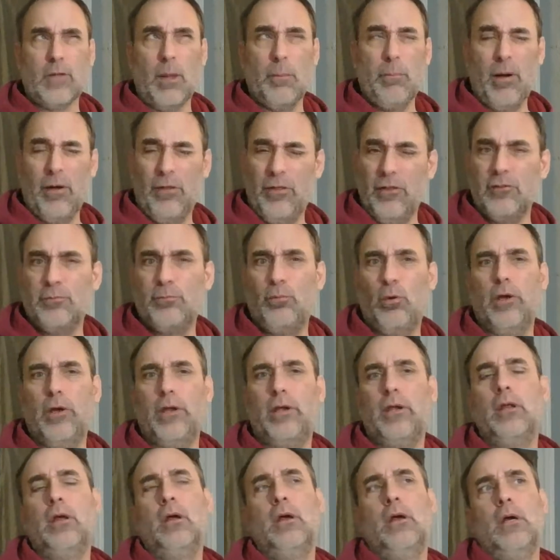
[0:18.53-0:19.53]
by this
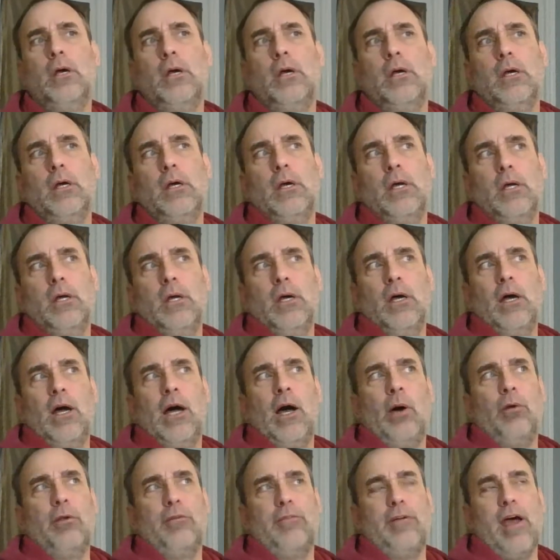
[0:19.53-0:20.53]
point,
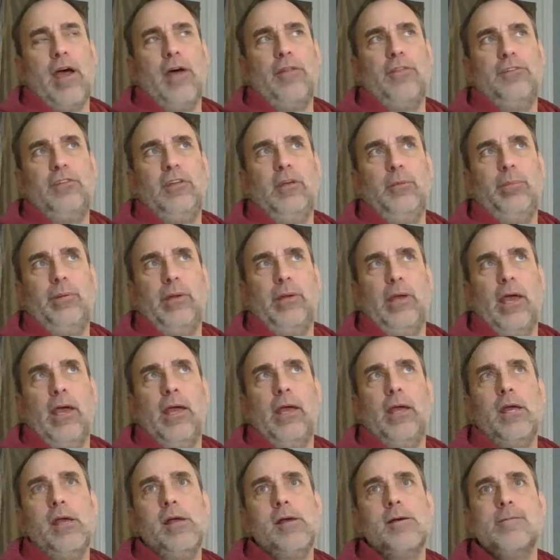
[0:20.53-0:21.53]
I would have had the
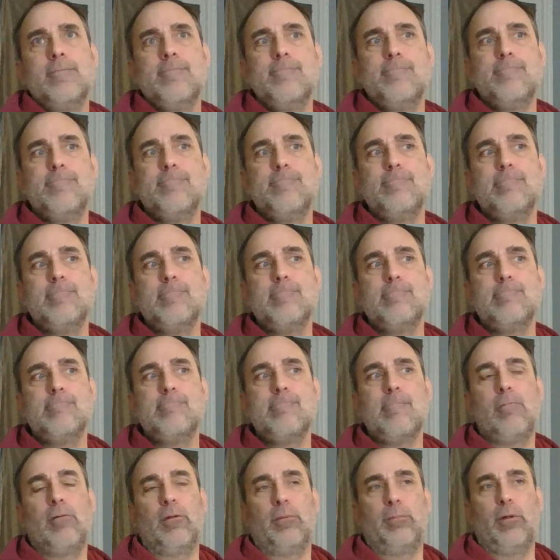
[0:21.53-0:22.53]
TPA.
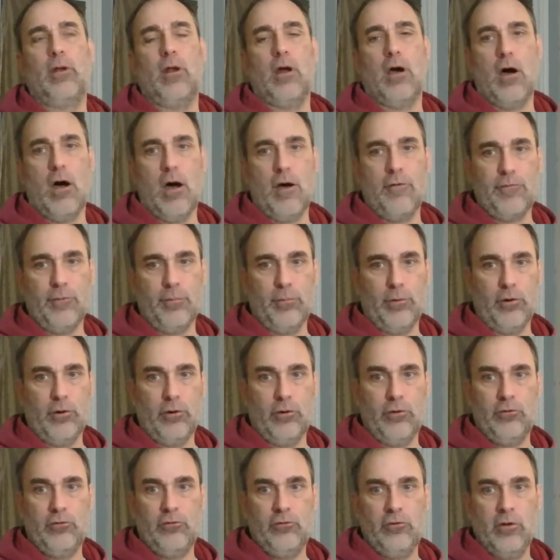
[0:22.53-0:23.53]
I would have been off
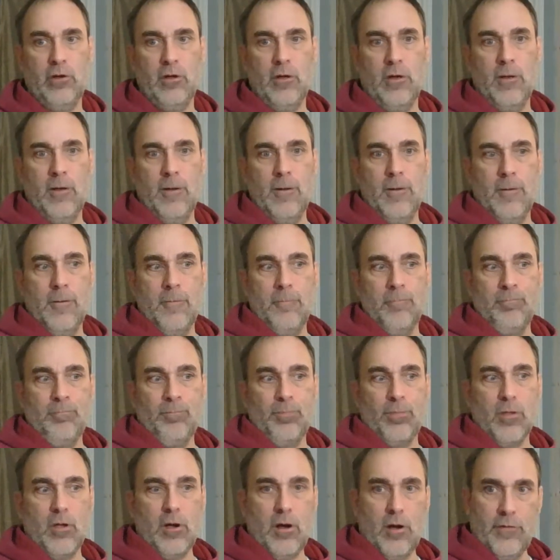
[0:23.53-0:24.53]
emerge,
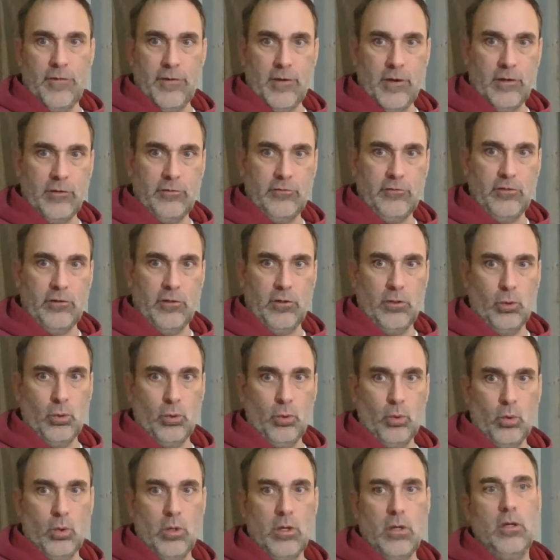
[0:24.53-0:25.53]
on the
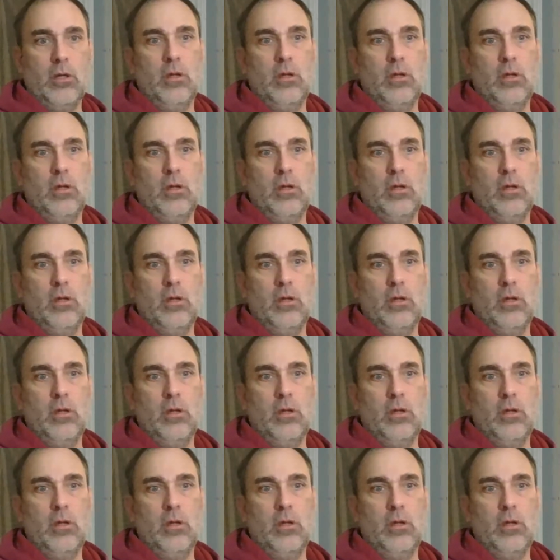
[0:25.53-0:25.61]
ICU.